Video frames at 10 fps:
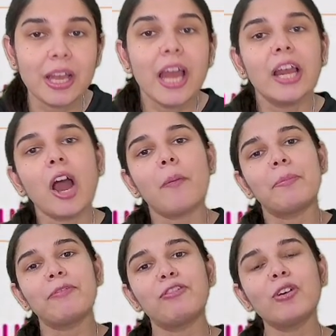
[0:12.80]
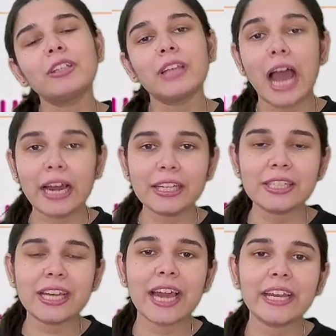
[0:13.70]
Now, before
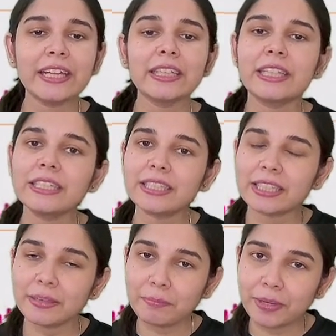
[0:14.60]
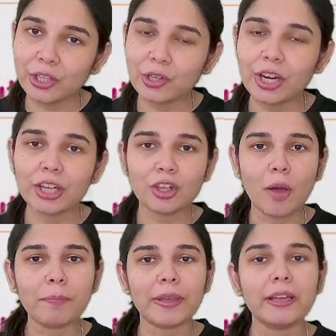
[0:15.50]
understanding this particular
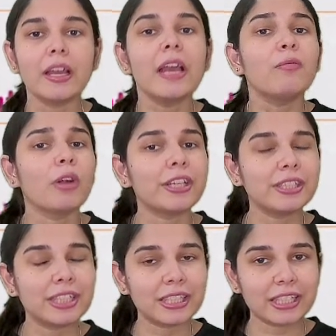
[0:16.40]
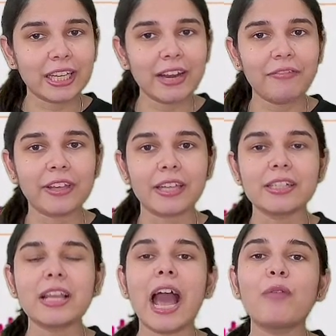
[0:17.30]
topic, what is the significance,
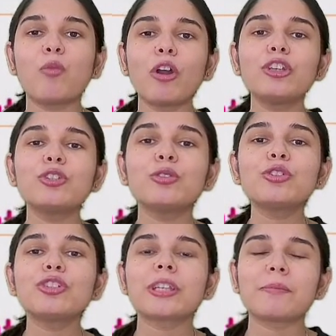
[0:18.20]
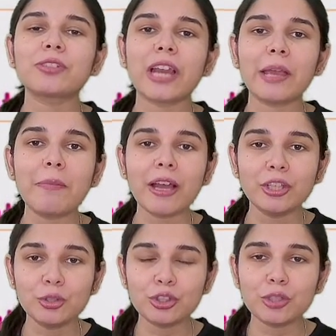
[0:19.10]
I want you to subscribe our
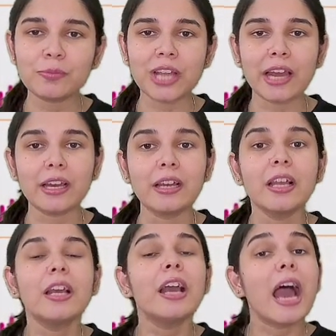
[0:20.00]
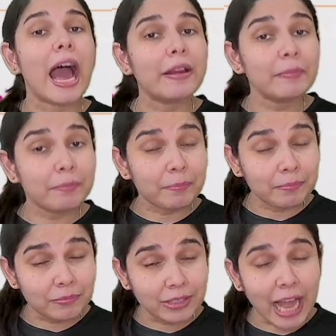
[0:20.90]
YouTube channel, and
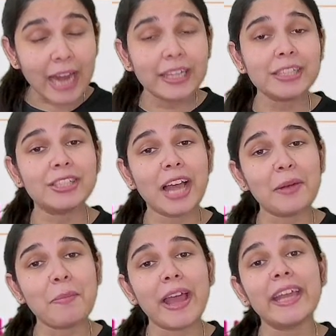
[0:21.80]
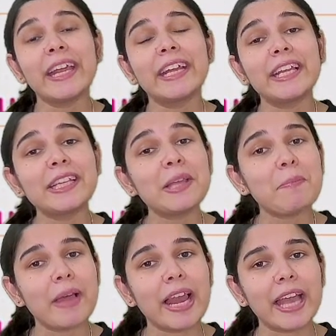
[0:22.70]
that is done by hitting the
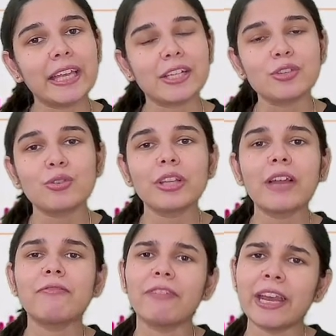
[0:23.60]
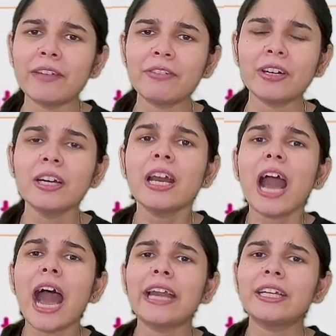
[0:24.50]
bell icon so that whenever
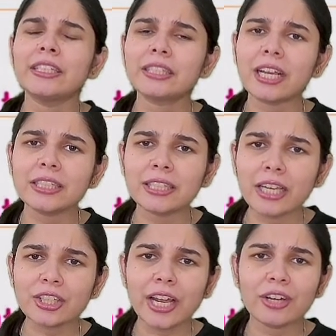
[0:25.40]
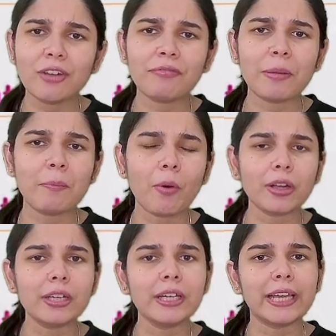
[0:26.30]
I discuss such kind of
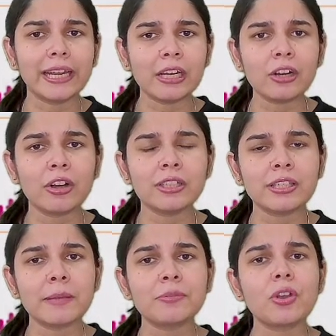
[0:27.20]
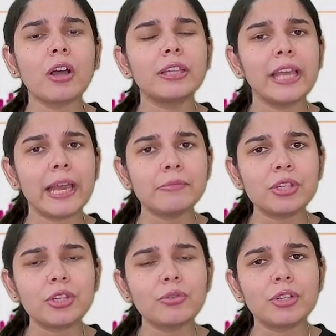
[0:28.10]
important dental concepts or the
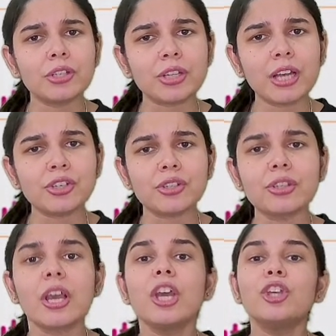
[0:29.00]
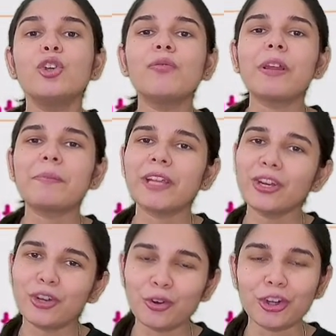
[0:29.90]
MCQ discussions, you will be
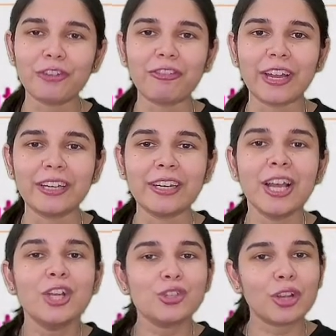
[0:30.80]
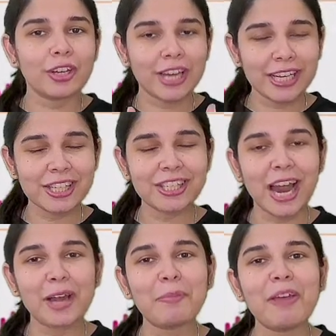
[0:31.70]
notified. So let's
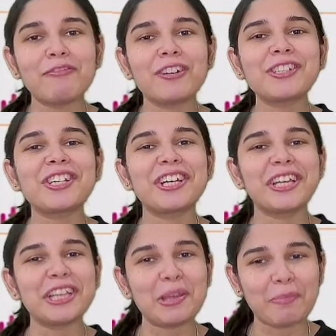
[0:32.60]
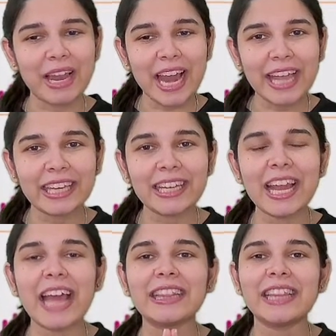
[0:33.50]
start by first hitting the bell icon
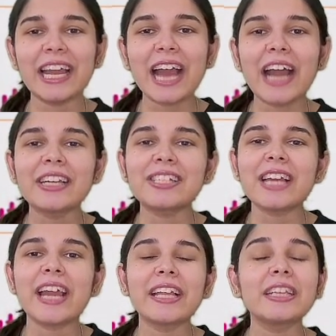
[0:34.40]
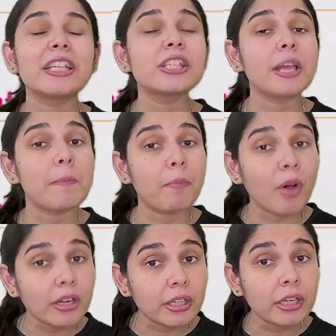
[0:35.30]
and then understanding this
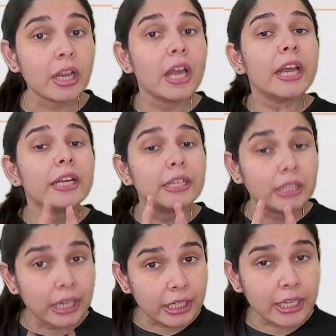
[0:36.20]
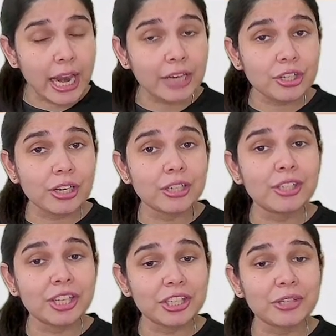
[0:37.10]
important international
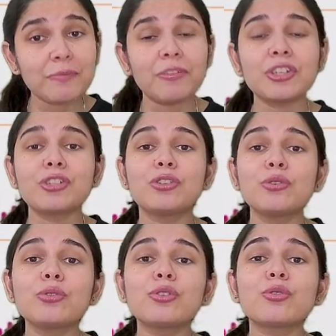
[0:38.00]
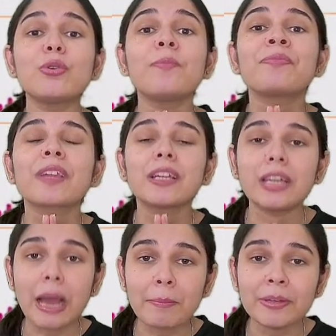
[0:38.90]
system which is used to
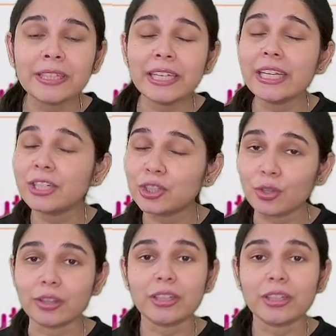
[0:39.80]
number the tooth.